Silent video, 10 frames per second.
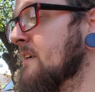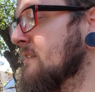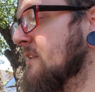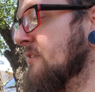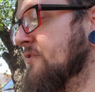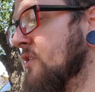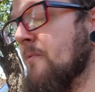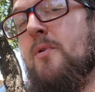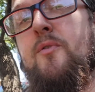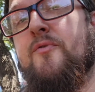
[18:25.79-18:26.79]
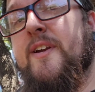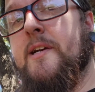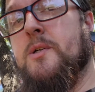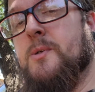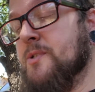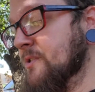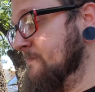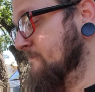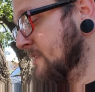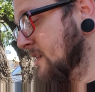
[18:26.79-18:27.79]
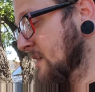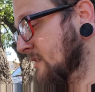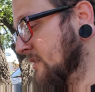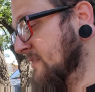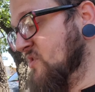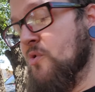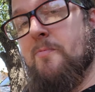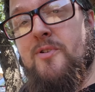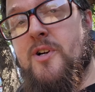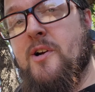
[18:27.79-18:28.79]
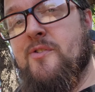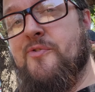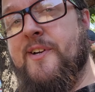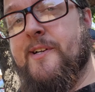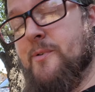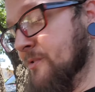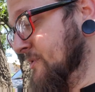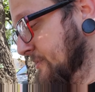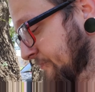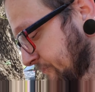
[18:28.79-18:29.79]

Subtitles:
love turbo vehicles, love supercharged vehicles,